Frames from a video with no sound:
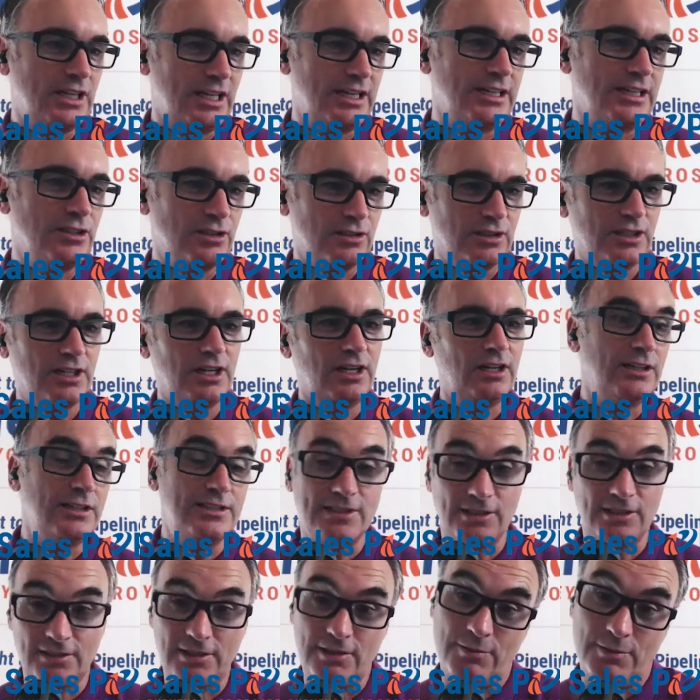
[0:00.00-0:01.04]
like your
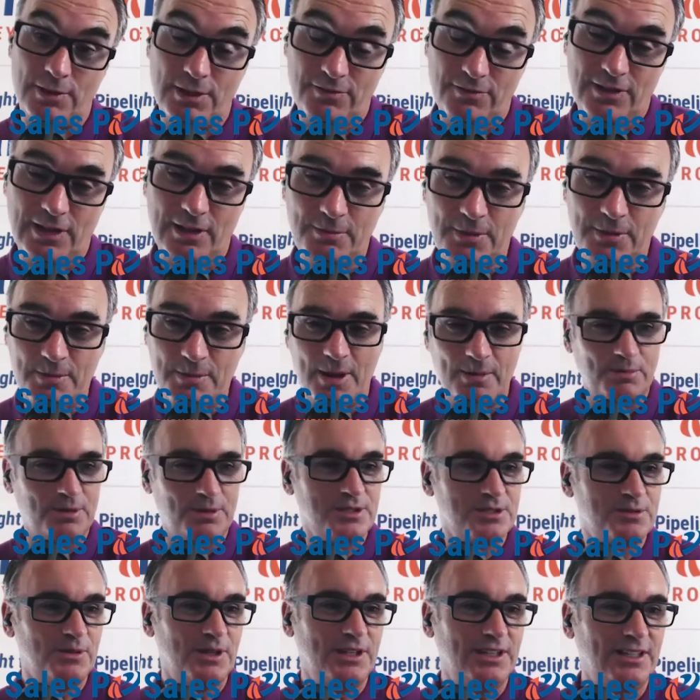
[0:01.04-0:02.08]
colleagues or even your family
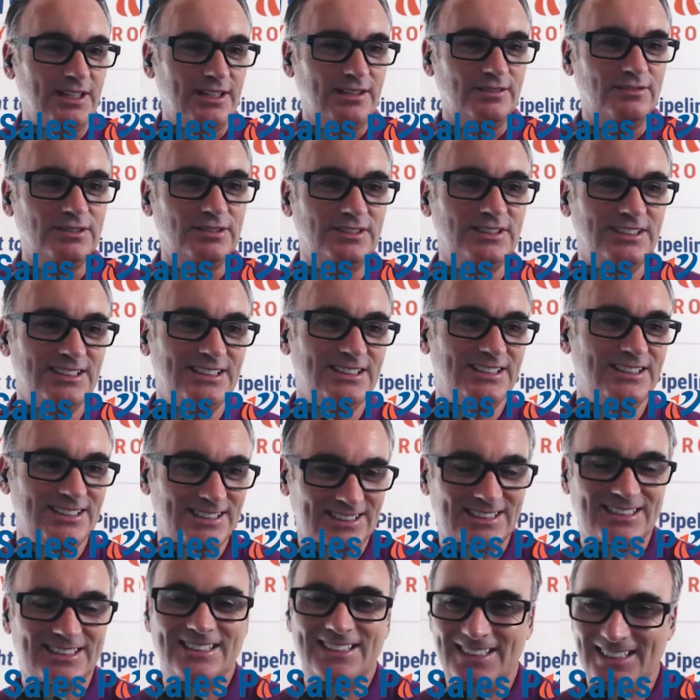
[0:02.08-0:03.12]
members might
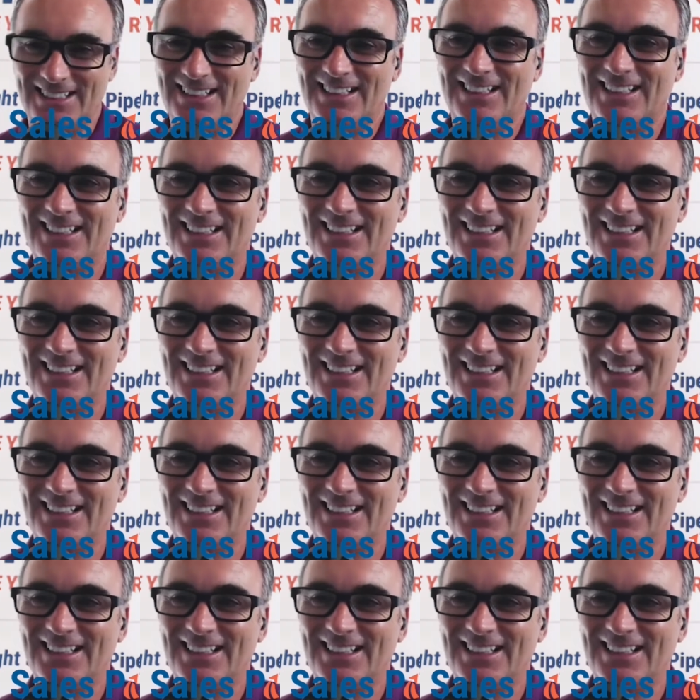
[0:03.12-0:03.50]
have.